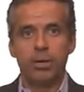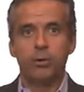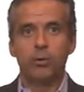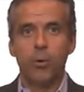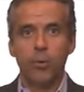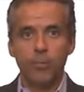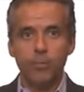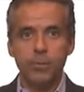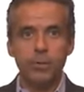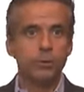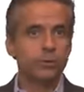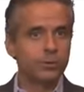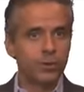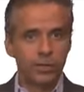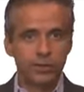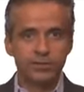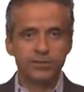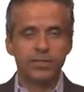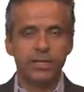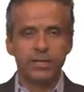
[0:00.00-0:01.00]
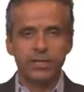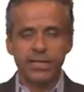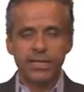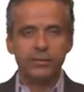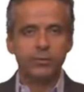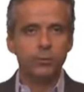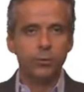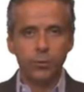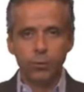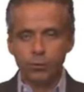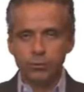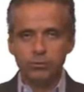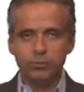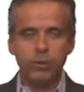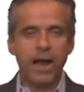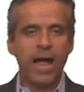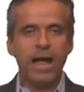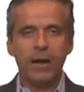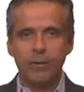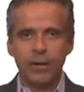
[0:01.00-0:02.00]
Computers can do
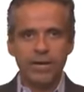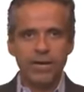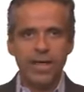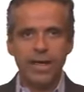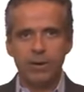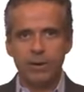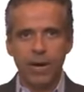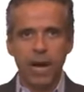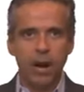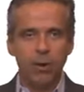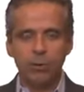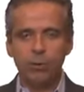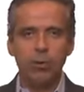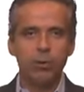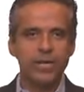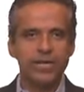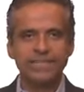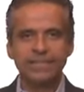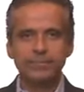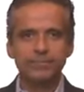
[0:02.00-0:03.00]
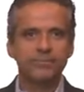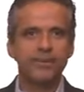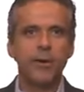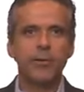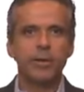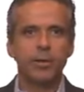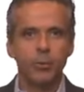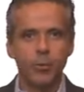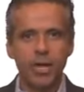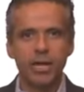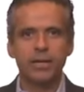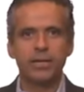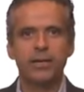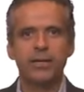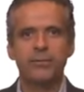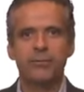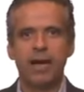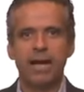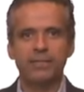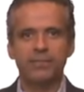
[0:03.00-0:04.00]
trial and error algorithms very
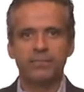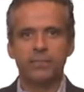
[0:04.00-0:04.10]
quickly, right?